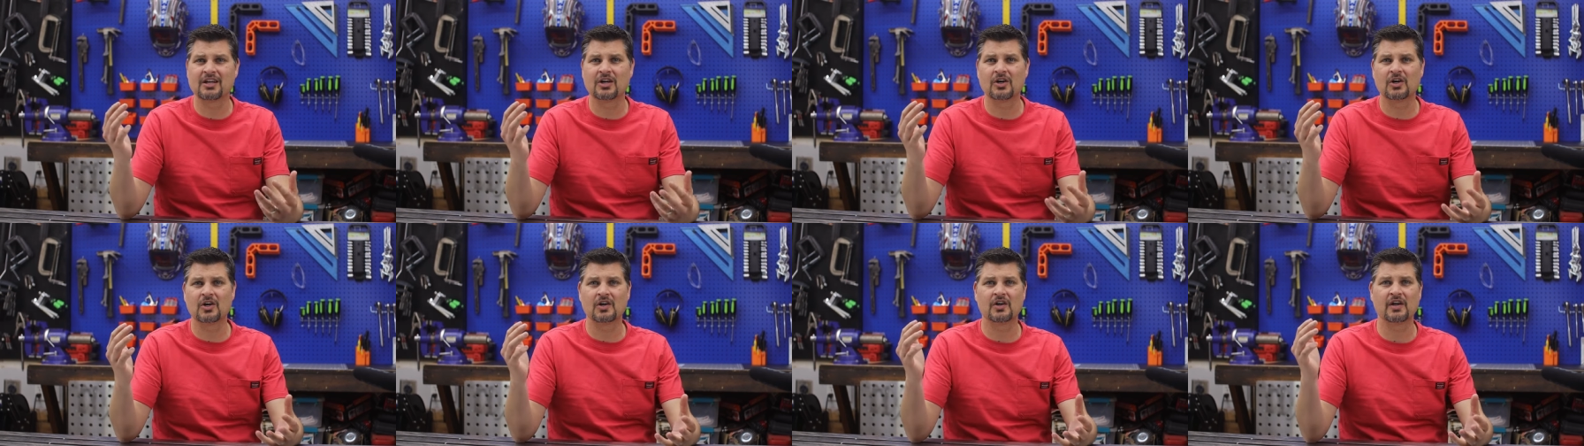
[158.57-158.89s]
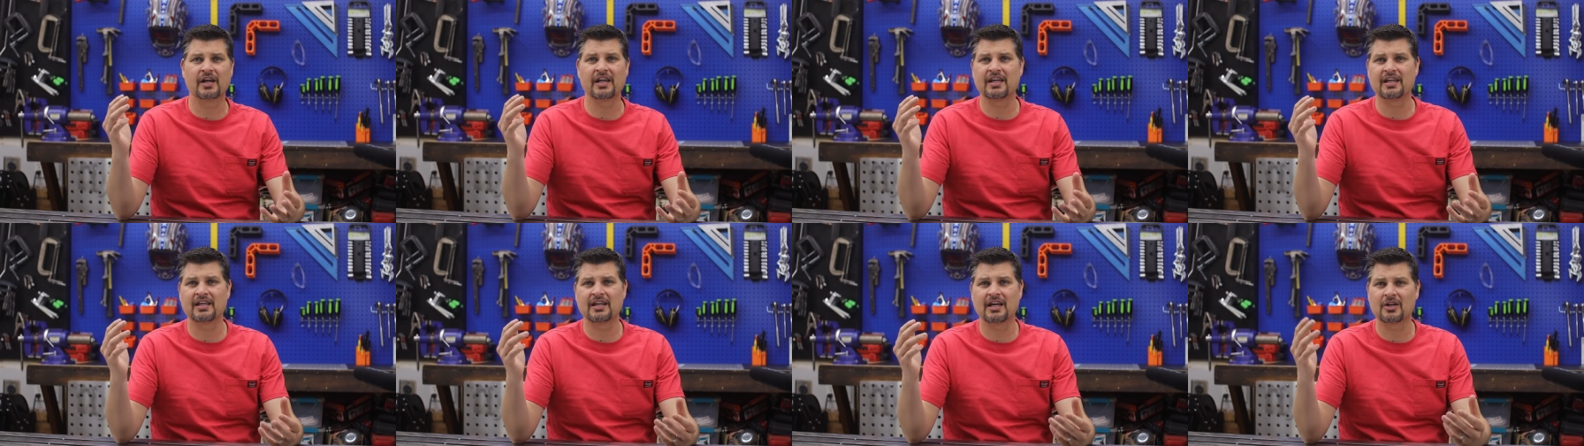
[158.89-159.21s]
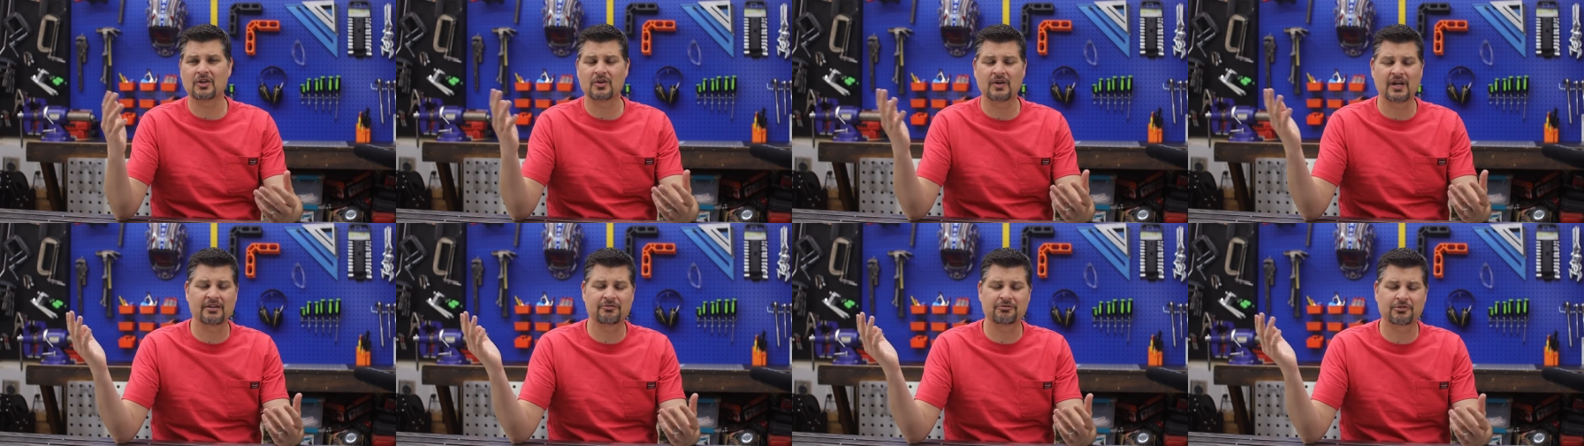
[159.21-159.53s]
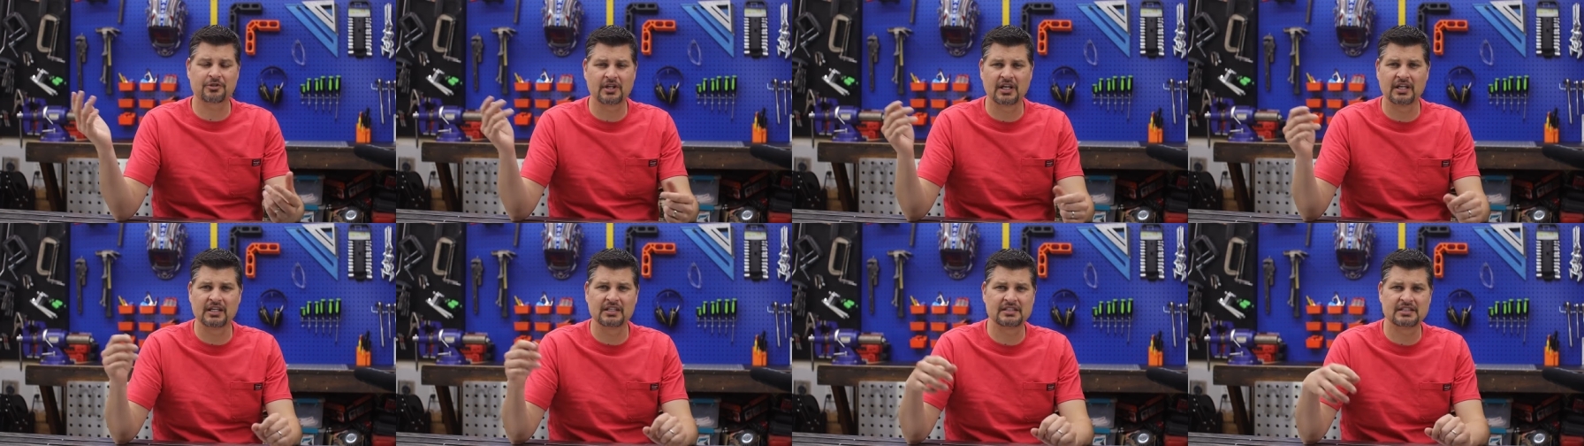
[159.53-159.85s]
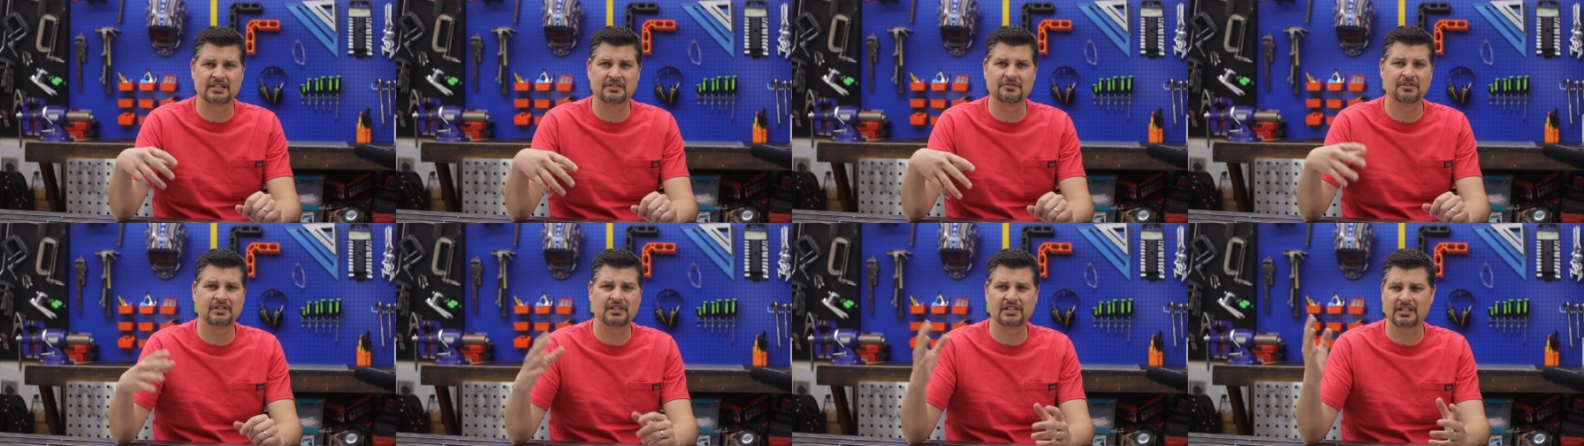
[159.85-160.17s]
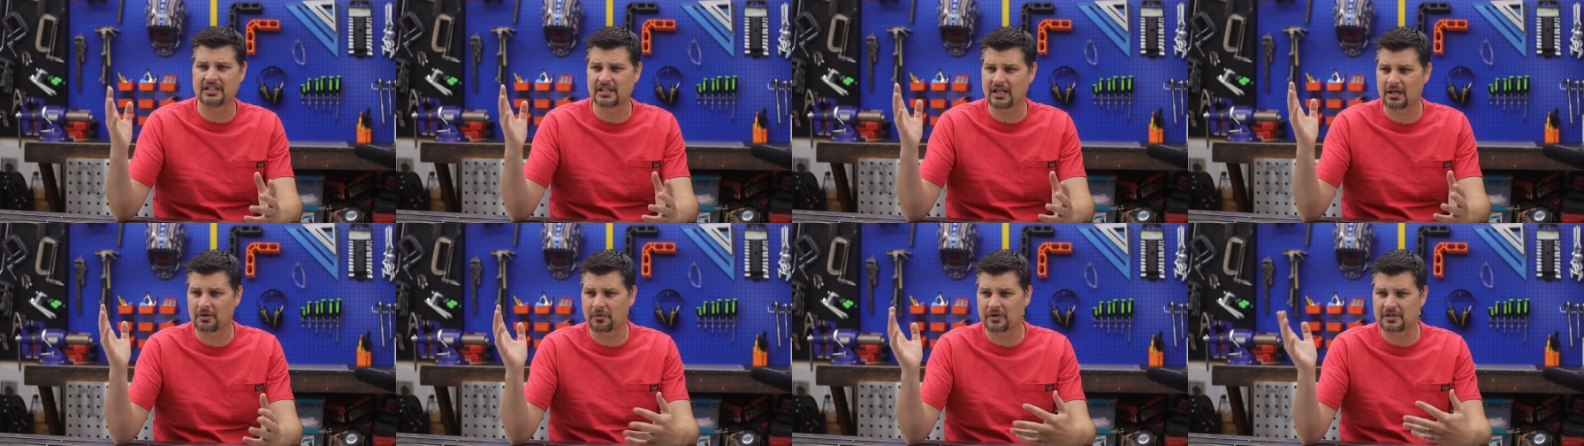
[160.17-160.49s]
oh hey, I don't have
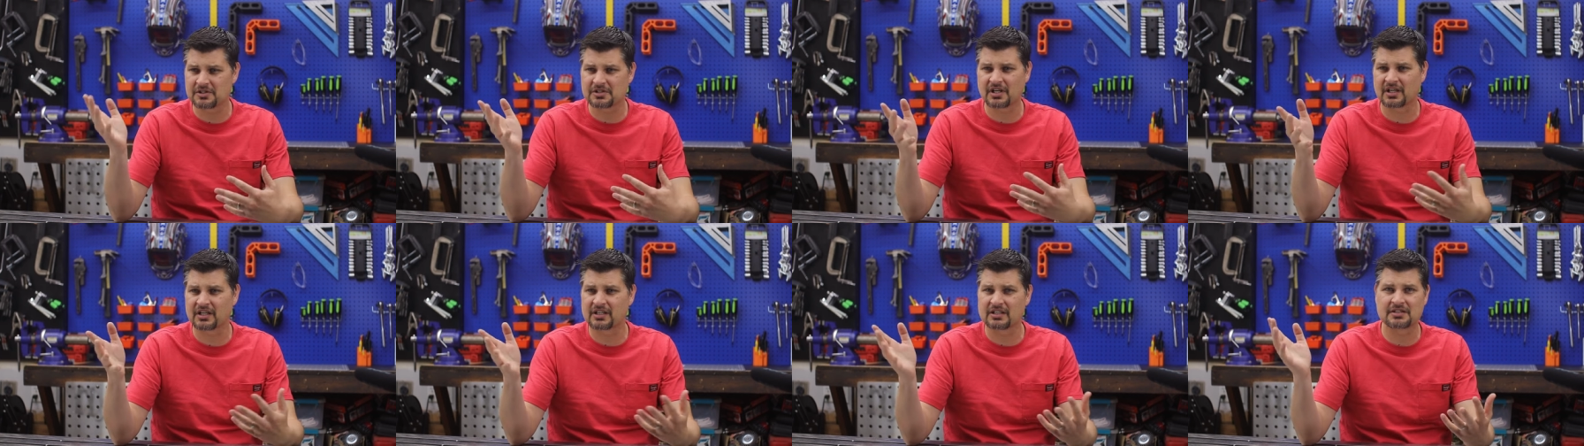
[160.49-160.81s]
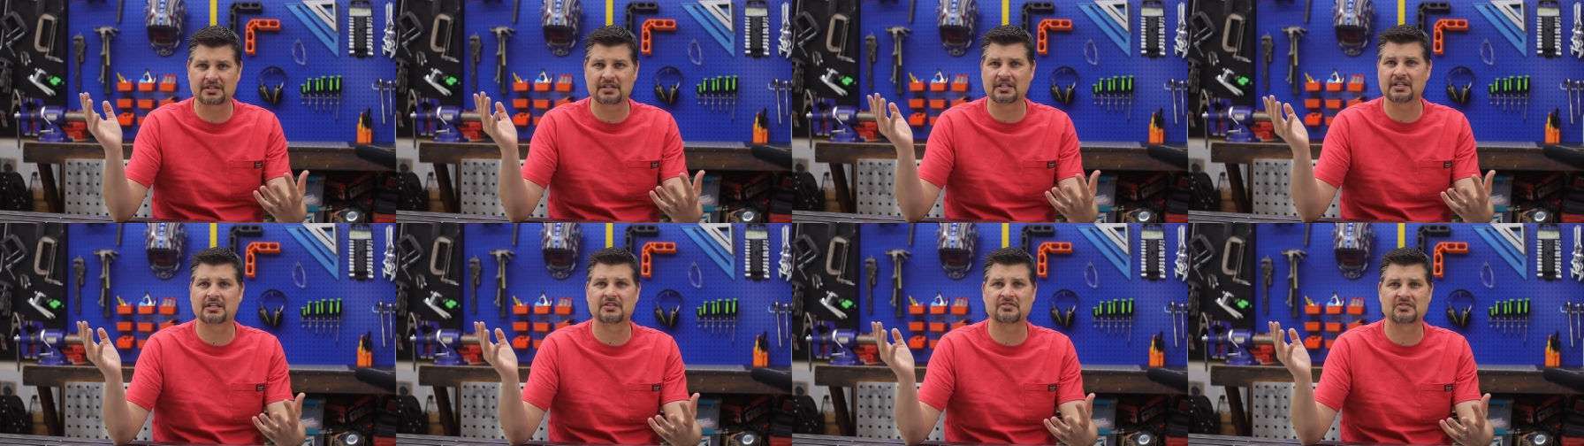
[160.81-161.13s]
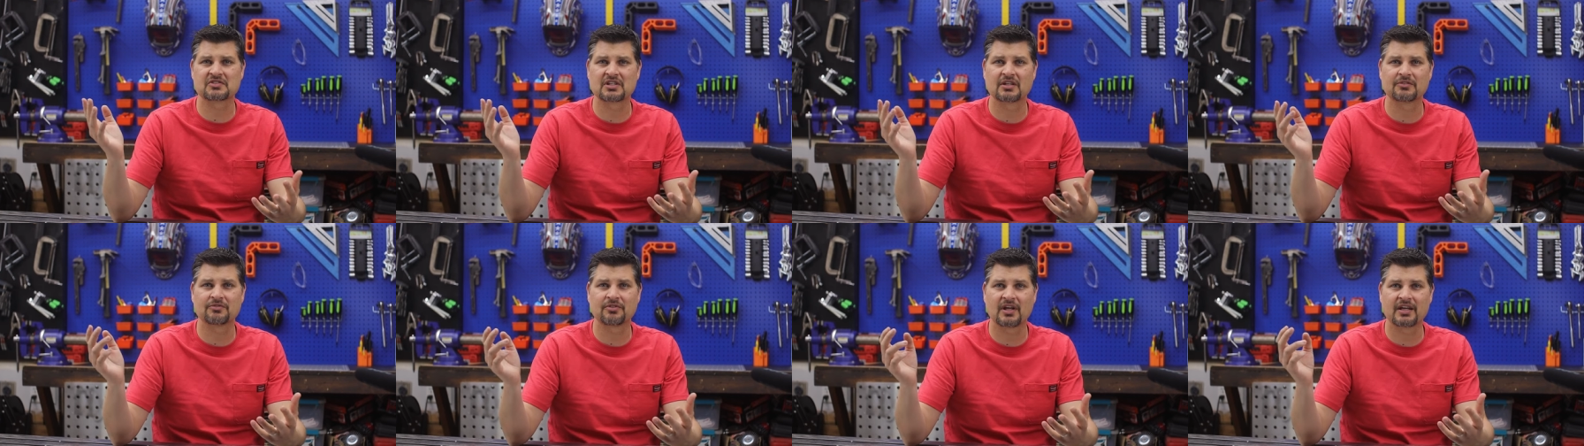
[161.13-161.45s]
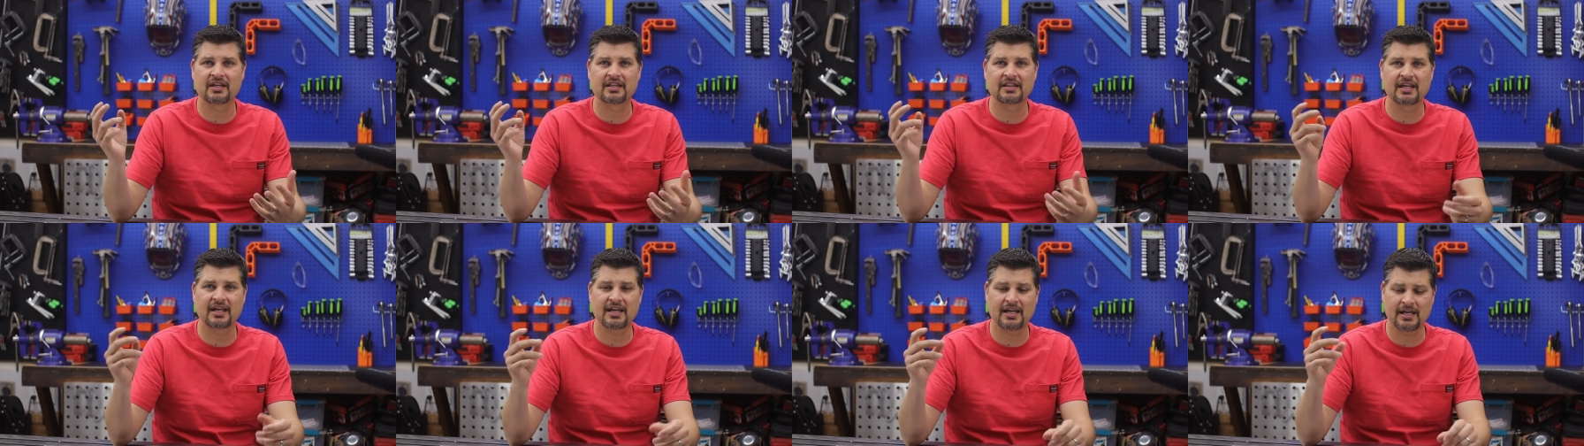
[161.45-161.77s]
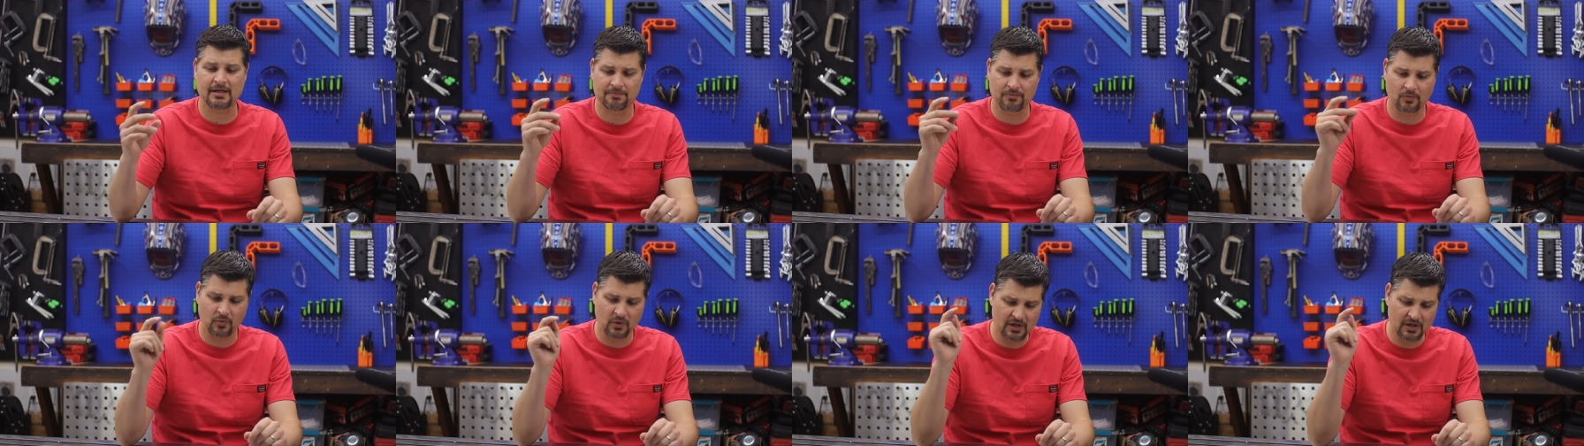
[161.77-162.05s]
creativity, I wish I could think of stuff like that.